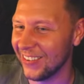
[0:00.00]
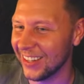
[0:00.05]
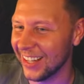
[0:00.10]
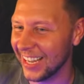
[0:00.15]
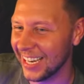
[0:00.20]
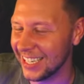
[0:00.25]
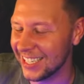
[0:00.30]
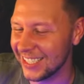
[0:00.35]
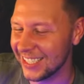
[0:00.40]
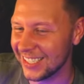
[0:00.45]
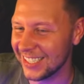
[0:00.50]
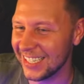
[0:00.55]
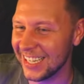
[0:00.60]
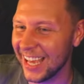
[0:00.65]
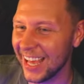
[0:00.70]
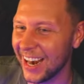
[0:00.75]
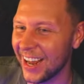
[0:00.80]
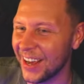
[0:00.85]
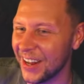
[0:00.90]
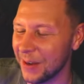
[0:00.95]
like just
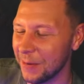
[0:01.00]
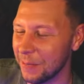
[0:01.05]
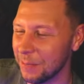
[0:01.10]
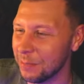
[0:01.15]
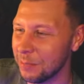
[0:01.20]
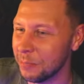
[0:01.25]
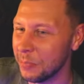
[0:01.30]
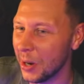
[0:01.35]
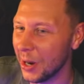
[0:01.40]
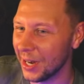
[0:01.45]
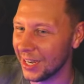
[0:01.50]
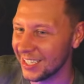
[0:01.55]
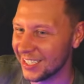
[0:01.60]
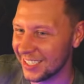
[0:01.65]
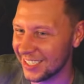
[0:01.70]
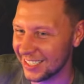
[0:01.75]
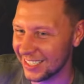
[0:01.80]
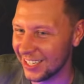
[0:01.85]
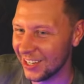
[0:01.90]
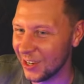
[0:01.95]
get on a
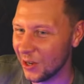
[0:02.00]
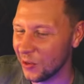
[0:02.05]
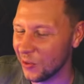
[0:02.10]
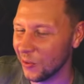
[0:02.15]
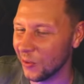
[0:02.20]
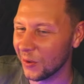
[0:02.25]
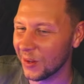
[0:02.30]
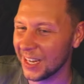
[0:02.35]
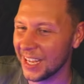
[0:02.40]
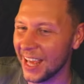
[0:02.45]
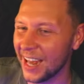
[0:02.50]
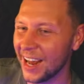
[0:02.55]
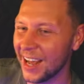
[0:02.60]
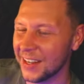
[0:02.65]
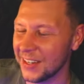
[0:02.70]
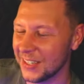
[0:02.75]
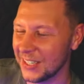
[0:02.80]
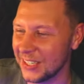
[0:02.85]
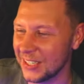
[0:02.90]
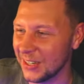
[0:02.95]
bus or get on
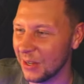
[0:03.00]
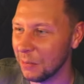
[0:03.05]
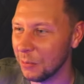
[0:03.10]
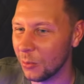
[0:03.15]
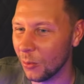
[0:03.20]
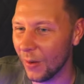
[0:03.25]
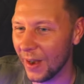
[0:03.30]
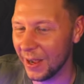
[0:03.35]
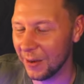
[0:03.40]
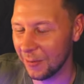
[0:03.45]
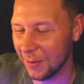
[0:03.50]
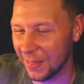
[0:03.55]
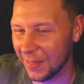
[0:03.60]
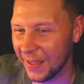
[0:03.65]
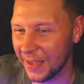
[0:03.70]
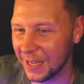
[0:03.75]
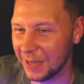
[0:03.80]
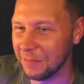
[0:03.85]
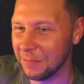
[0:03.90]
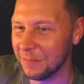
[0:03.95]
a subway with like a